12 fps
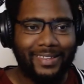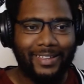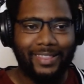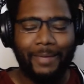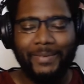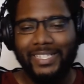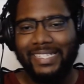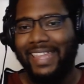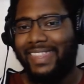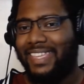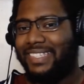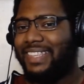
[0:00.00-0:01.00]
let me just
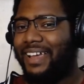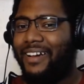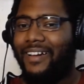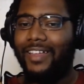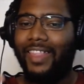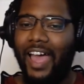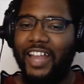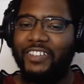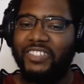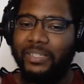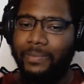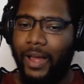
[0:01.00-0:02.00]
say this, there are a lot
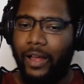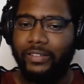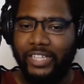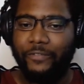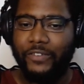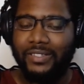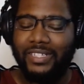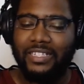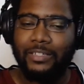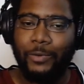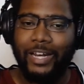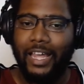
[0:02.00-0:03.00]
of small
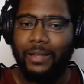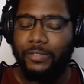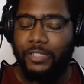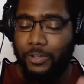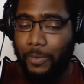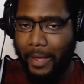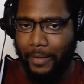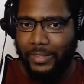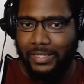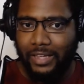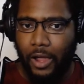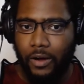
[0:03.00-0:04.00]
differences when it comes to how
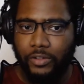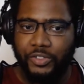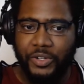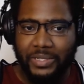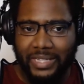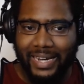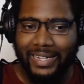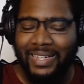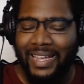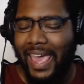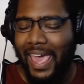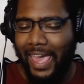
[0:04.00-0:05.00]
these are translated,
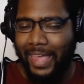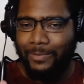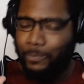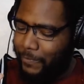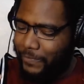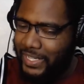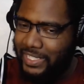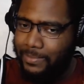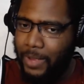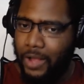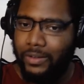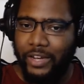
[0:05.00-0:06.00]
and with these
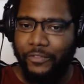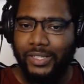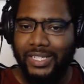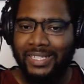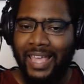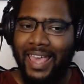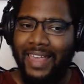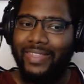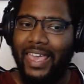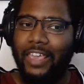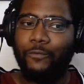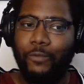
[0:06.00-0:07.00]
small differences,
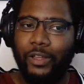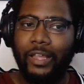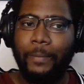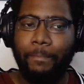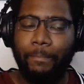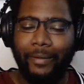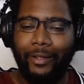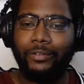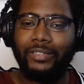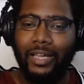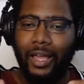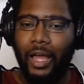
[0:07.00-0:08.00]
they can really
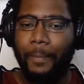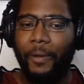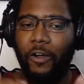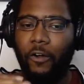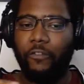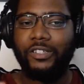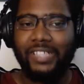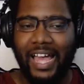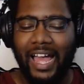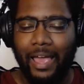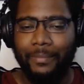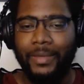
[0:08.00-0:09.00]
build up over
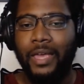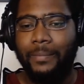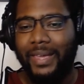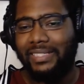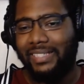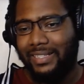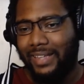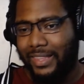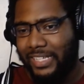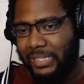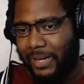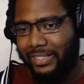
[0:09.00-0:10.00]
time, because
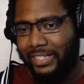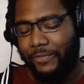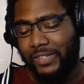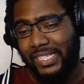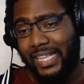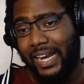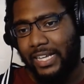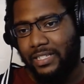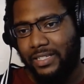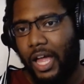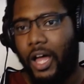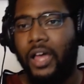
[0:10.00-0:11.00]
another small difference that I
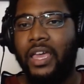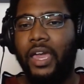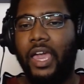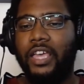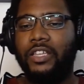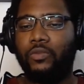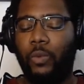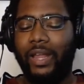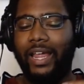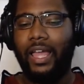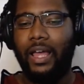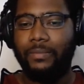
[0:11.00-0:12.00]
saw is
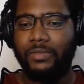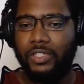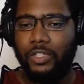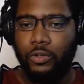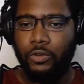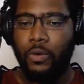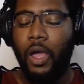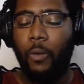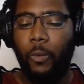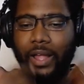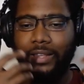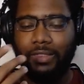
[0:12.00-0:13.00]
when it comes to
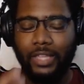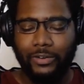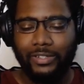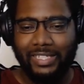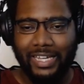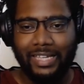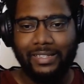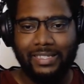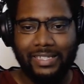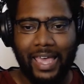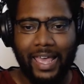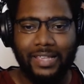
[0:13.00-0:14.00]
what 13
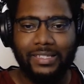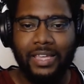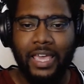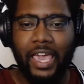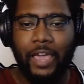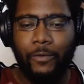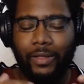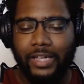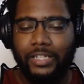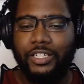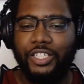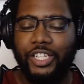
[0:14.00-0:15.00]
says in
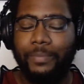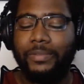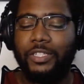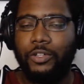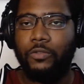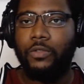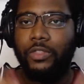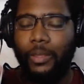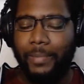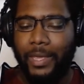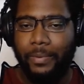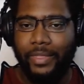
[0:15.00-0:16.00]
relationship to the
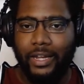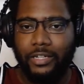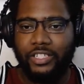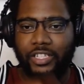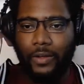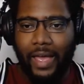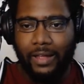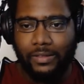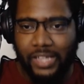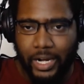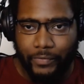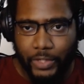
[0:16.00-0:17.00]
people that are still
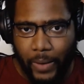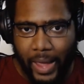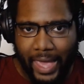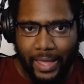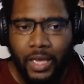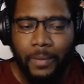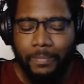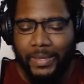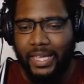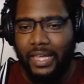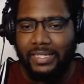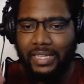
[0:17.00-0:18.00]
outside of UA.
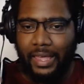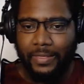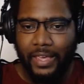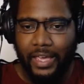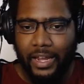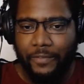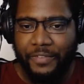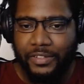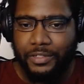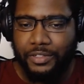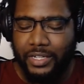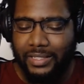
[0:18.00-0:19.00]
Because in the
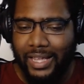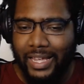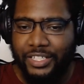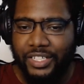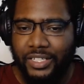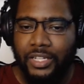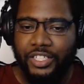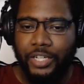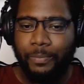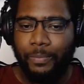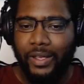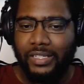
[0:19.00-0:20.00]
unofficial translation, she
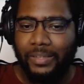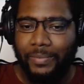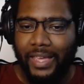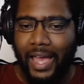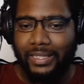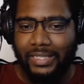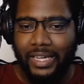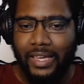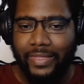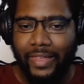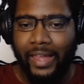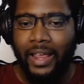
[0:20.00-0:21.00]
brings up the
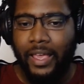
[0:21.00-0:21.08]
idea that